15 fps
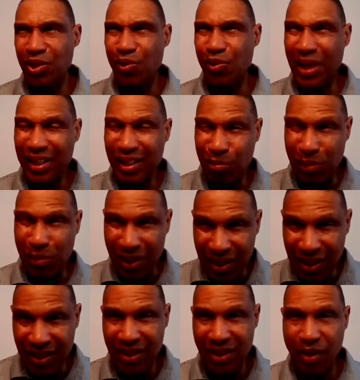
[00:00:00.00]
you like to
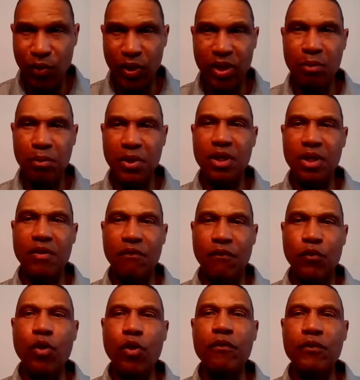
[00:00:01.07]
believe that we can be in the
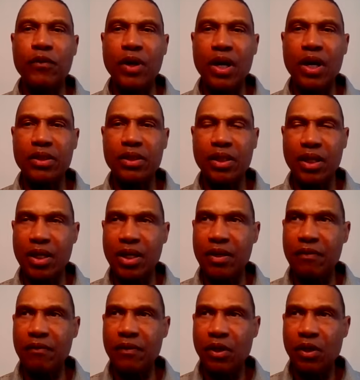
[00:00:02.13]
forefront
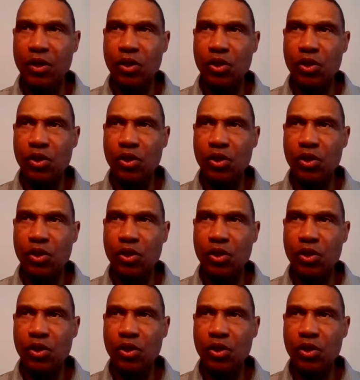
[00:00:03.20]
of